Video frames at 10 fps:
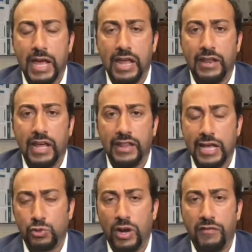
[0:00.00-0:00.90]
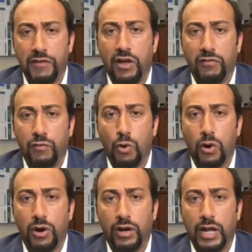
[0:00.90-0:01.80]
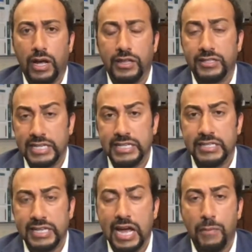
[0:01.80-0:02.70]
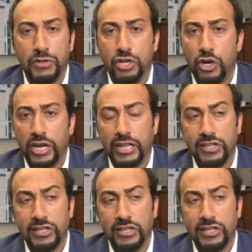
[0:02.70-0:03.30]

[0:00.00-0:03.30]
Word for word: And, and that's what I felt for uh, the CTC opportunity.